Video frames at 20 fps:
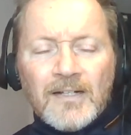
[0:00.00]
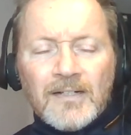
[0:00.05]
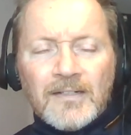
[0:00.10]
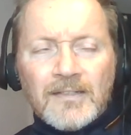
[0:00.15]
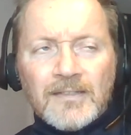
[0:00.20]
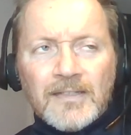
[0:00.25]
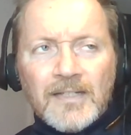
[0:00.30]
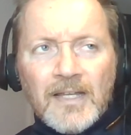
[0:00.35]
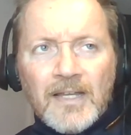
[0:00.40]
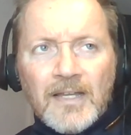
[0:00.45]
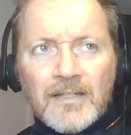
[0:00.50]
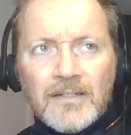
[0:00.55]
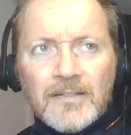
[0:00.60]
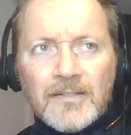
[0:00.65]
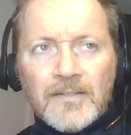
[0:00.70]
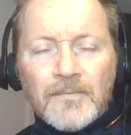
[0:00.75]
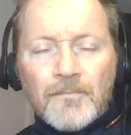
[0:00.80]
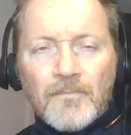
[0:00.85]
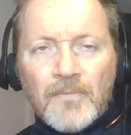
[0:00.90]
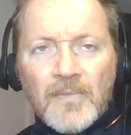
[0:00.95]
Uh,
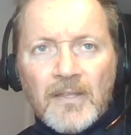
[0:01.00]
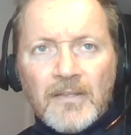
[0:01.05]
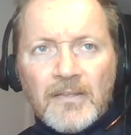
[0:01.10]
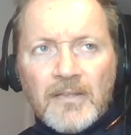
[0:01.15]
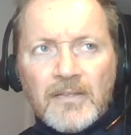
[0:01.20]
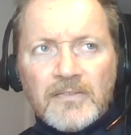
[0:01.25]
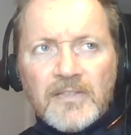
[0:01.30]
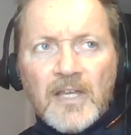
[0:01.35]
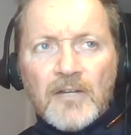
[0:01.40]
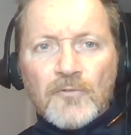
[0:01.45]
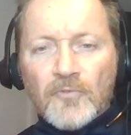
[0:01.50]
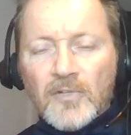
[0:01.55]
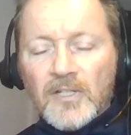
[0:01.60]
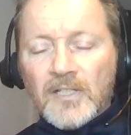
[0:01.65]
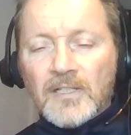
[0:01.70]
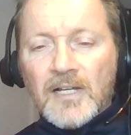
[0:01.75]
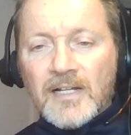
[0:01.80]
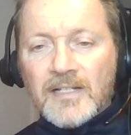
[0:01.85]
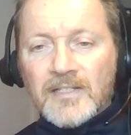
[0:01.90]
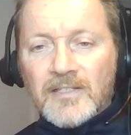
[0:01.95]
and th- then
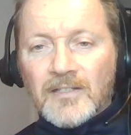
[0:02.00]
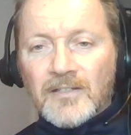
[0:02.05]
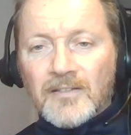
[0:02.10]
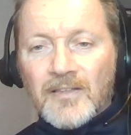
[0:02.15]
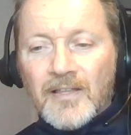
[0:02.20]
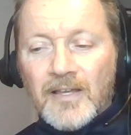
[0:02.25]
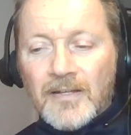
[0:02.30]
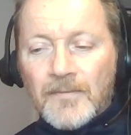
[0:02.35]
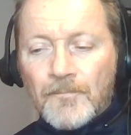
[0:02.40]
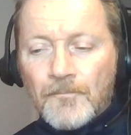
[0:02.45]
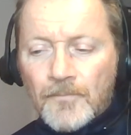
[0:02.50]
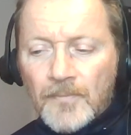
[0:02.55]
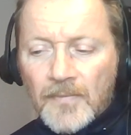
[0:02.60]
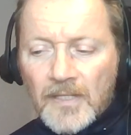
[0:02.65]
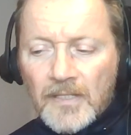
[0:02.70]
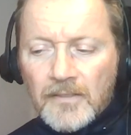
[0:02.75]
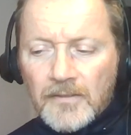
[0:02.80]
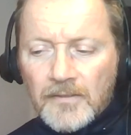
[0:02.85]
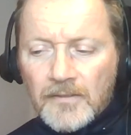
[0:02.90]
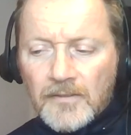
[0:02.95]
realizing that,
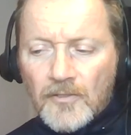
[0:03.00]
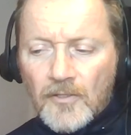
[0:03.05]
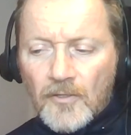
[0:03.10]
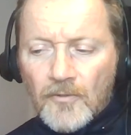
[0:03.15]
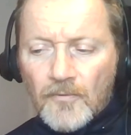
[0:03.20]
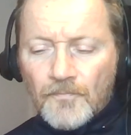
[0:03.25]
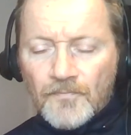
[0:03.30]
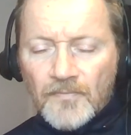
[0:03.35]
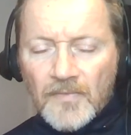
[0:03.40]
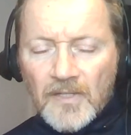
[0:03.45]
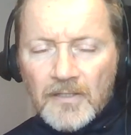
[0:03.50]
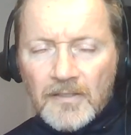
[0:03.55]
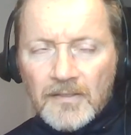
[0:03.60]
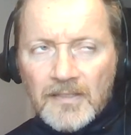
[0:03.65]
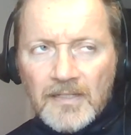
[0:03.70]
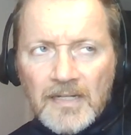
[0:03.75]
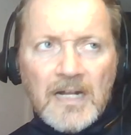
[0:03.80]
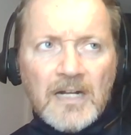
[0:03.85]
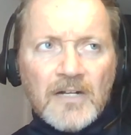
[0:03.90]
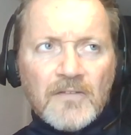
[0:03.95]
you know,
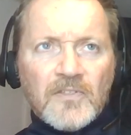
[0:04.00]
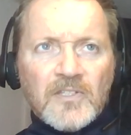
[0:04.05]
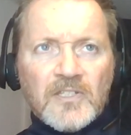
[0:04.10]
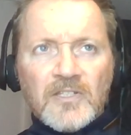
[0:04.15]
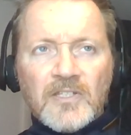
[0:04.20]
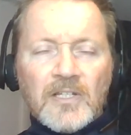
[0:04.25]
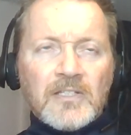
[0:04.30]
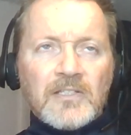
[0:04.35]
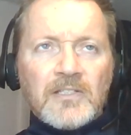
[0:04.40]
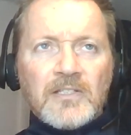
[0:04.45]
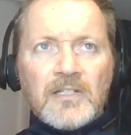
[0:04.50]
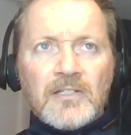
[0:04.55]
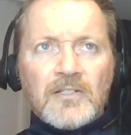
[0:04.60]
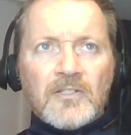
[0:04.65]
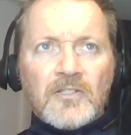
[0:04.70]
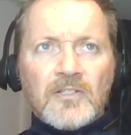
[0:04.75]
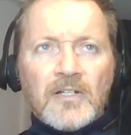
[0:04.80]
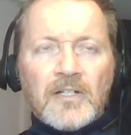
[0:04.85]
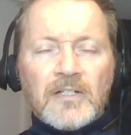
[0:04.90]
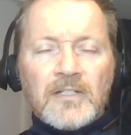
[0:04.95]
uh, out of the 16
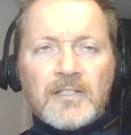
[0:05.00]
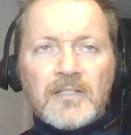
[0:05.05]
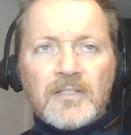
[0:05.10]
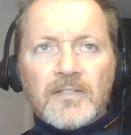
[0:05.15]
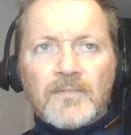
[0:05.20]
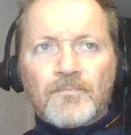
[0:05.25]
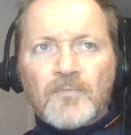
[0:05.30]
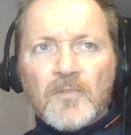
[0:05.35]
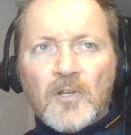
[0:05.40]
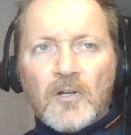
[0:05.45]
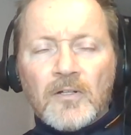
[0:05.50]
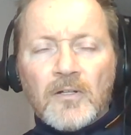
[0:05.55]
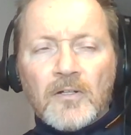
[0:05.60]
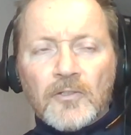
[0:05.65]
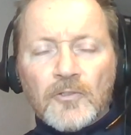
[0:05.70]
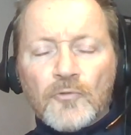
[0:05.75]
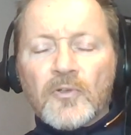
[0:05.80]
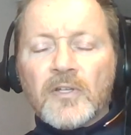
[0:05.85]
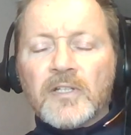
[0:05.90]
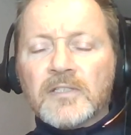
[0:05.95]
studies on,
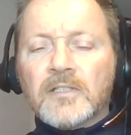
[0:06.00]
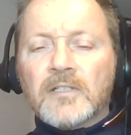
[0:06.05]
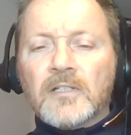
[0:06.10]
on creatine and